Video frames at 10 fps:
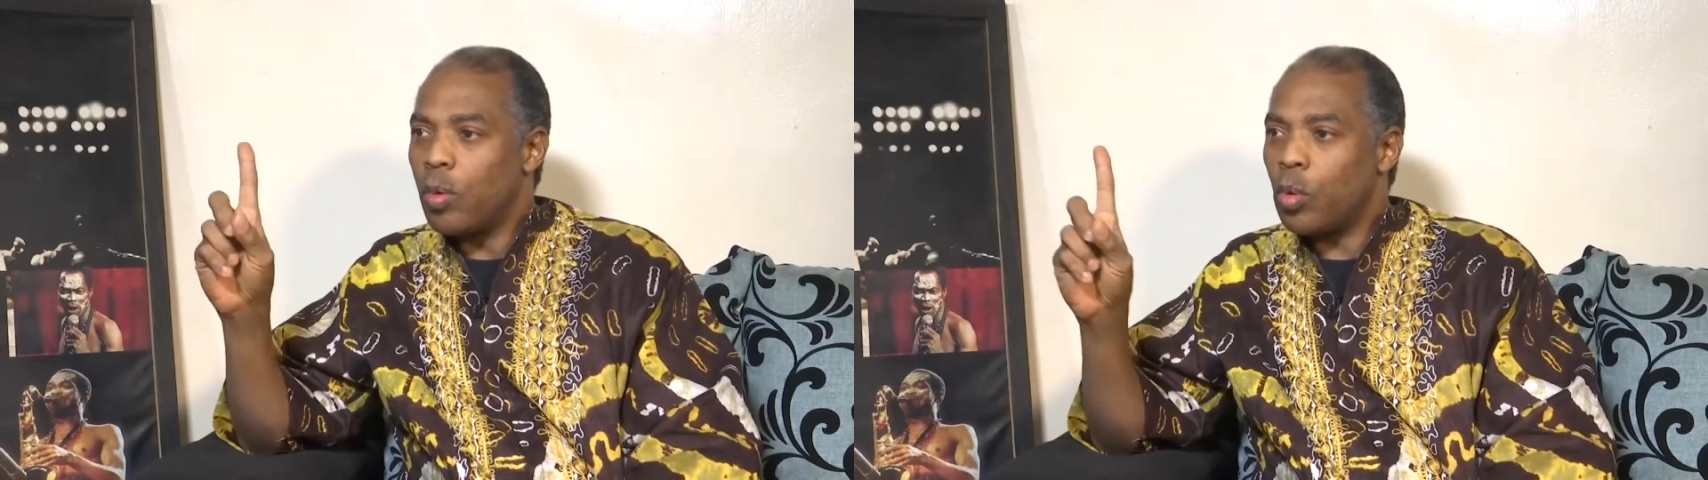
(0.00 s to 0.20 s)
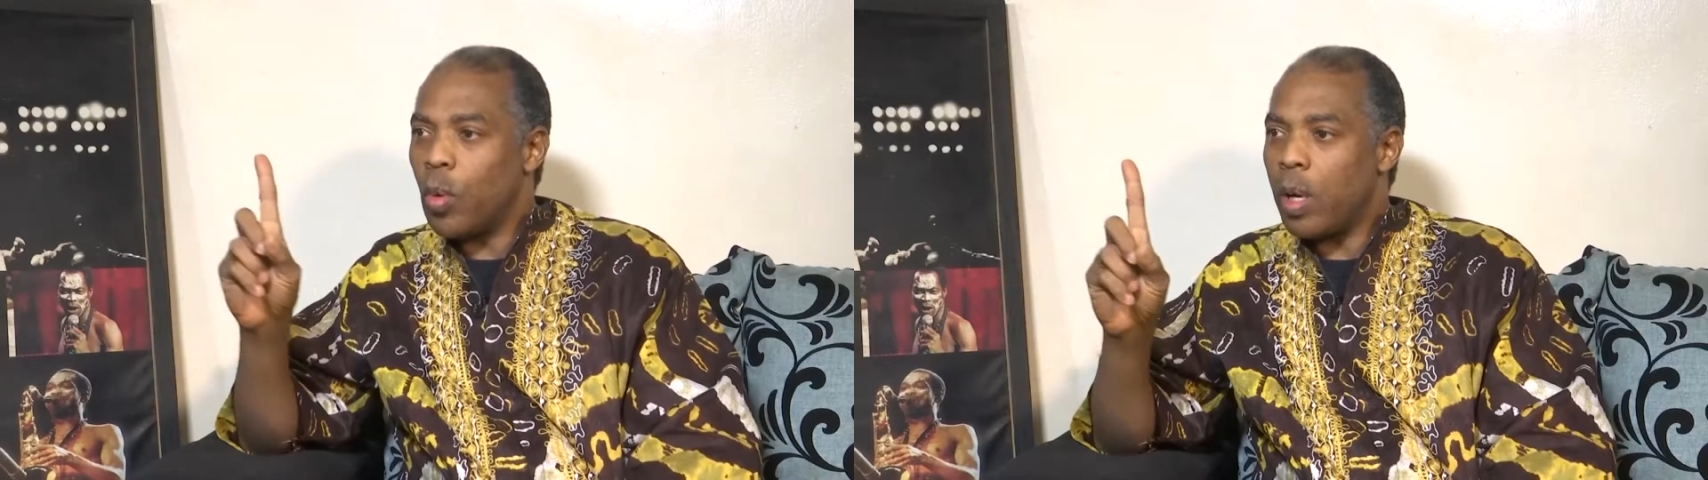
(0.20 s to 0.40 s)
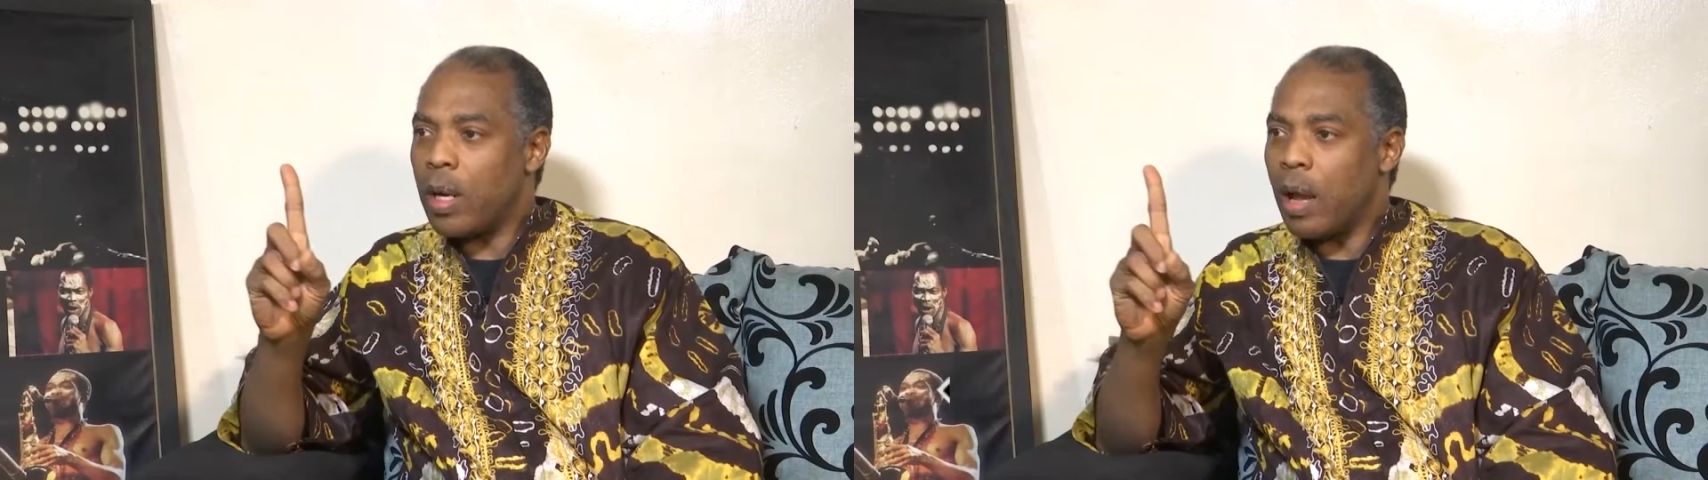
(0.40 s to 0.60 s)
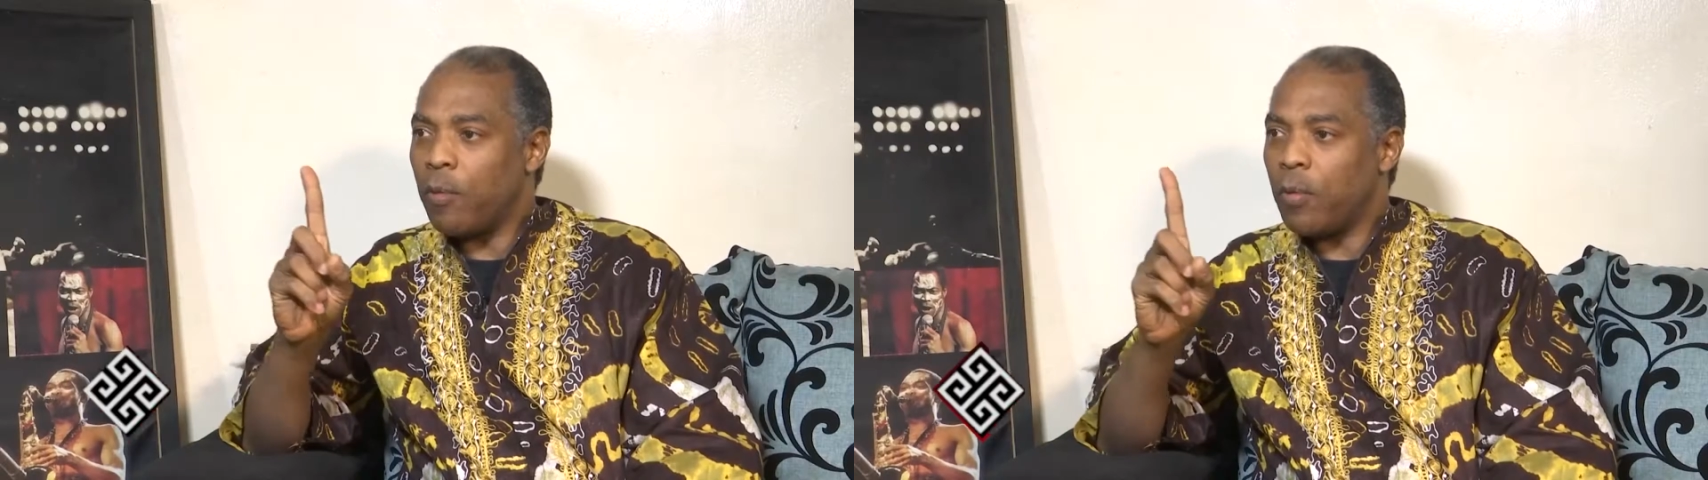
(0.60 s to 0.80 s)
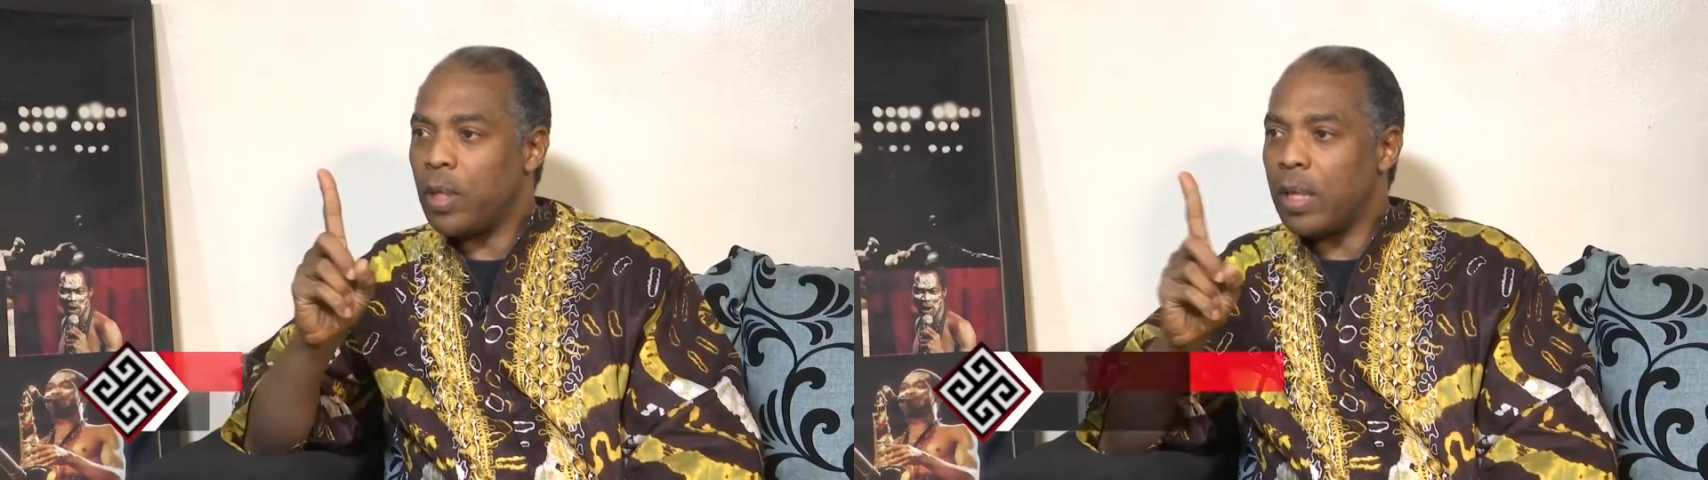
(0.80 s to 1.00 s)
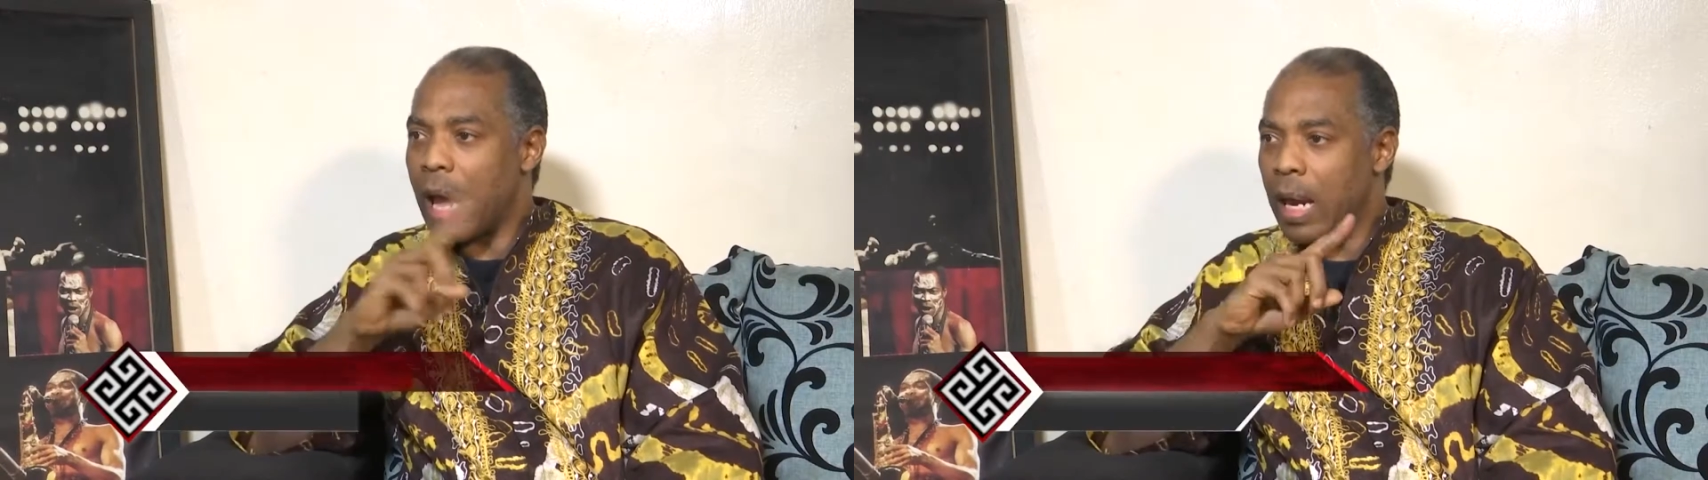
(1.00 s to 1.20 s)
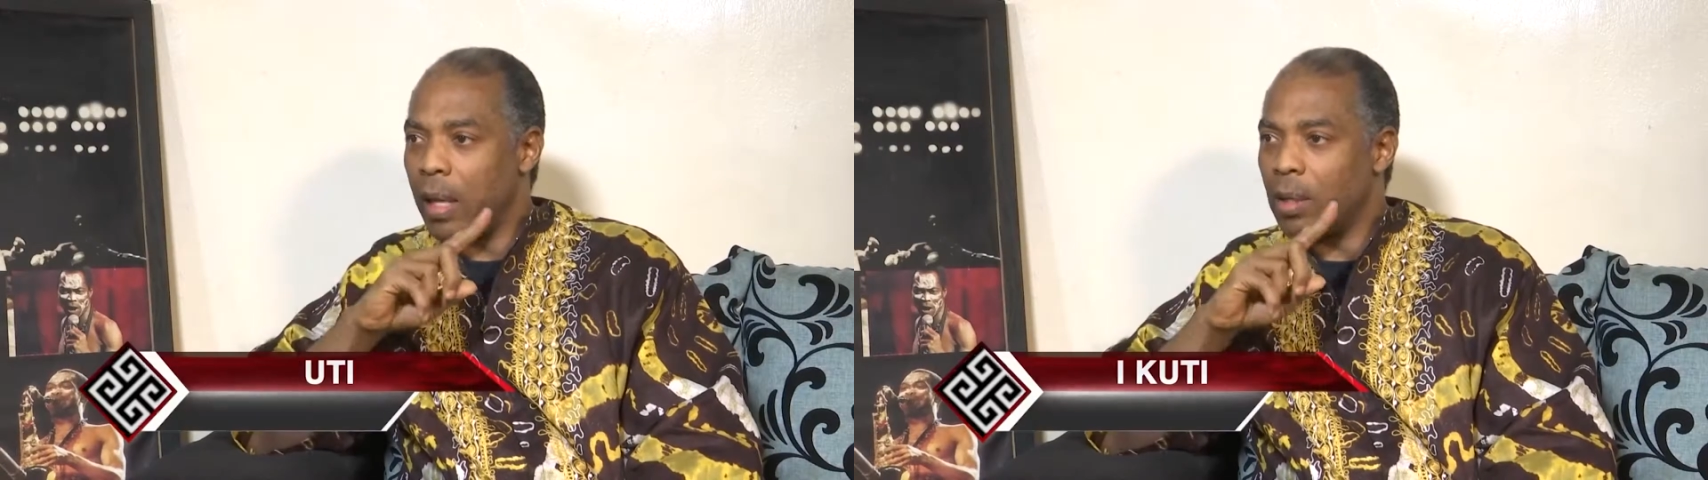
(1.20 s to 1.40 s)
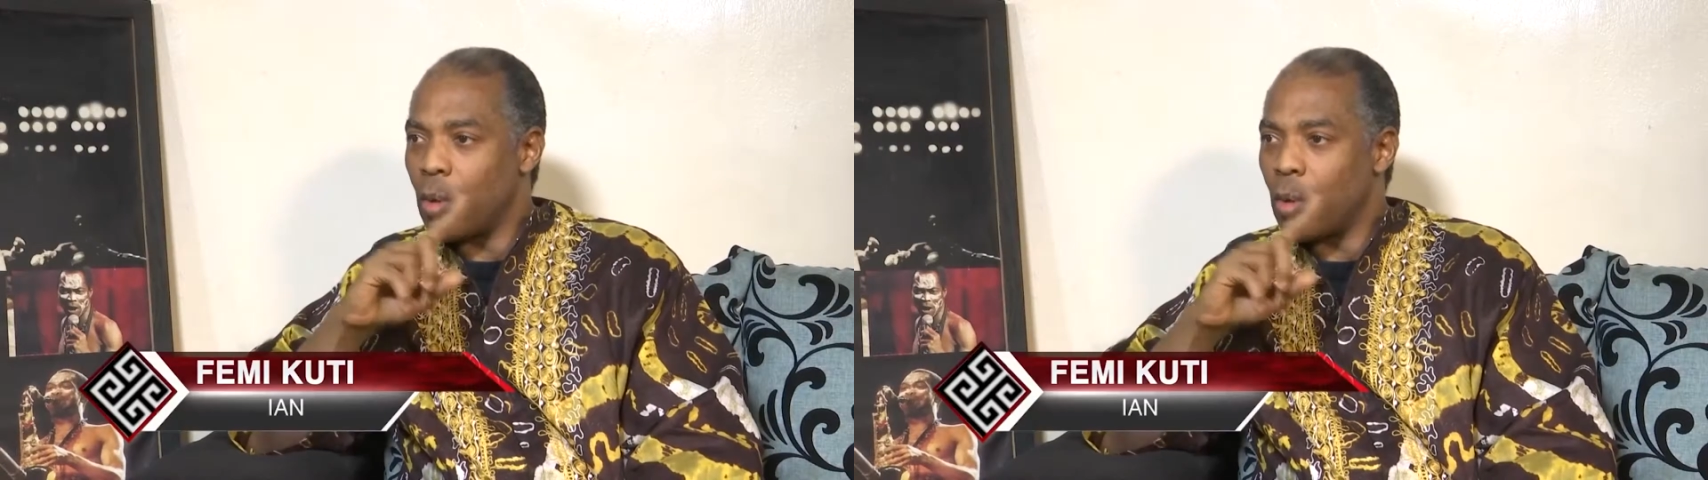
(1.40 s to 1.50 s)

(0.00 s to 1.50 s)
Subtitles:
250 dialects,